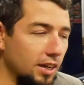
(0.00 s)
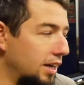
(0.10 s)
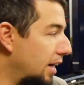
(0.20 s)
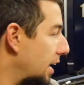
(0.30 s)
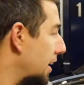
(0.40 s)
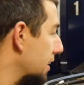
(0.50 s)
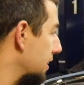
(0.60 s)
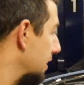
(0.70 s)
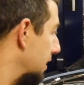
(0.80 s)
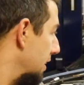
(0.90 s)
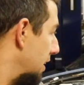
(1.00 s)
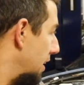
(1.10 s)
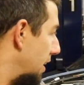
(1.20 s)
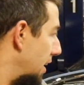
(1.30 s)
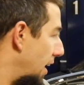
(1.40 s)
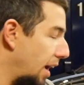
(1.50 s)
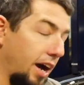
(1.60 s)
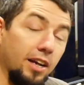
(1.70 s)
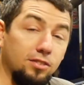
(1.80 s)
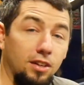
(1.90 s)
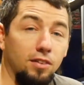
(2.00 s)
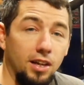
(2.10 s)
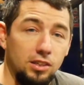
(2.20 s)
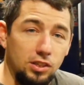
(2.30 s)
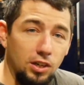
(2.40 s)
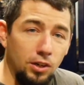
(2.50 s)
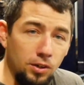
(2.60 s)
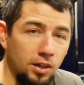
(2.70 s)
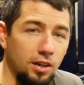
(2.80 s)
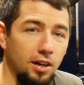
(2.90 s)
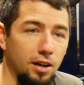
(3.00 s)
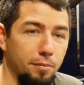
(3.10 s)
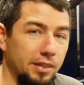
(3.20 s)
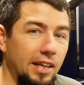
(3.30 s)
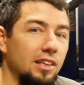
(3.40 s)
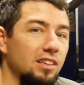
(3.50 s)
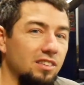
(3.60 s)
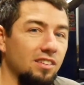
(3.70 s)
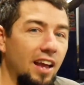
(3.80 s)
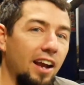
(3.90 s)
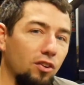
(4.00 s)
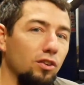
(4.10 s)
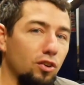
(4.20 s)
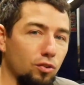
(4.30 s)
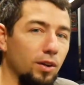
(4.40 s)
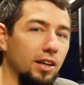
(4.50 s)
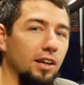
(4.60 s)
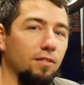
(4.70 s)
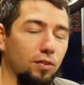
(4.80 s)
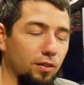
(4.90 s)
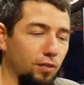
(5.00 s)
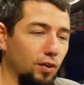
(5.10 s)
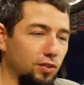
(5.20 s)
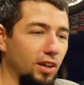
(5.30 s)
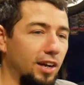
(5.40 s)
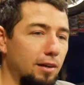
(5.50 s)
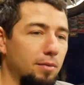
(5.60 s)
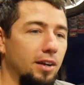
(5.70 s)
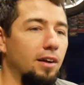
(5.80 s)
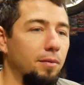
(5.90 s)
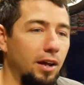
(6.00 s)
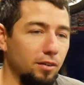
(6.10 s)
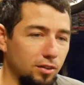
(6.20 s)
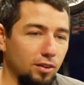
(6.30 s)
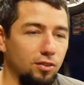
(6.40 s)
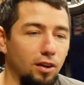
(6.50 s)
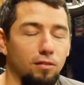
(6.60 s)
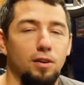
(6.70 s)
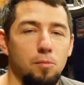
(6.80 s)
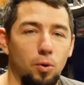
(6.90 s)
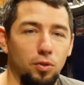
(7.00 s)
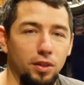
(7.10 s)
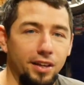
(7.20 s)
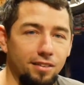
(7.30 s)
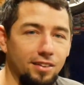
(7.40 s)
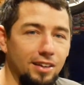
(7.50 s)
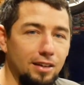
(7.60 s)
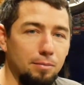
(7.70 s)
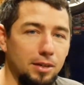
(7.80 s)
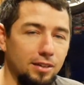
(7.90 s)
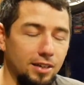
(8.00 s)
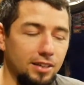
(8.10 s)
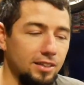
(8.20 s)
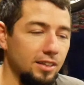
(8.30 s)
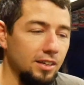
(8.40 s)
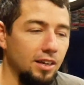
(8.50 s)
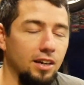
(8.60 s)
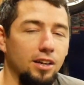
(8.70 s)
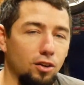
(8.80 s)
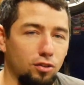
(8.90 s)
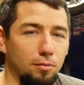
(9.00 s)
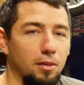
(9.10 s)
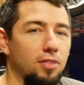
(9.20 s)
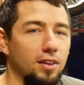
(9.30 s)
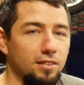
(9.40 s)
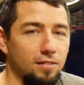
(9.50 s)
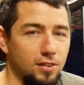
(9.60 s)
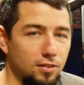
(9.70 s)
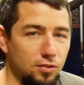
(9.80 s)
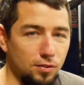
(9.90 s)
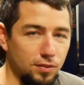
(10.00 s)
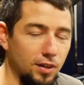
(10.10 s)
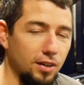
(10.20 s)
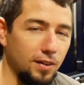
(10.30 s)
I still have a lot to go, but that list is actually shrinking for the first time. I'm not discovering more things that need to be done. Here's some of the things I've done so far.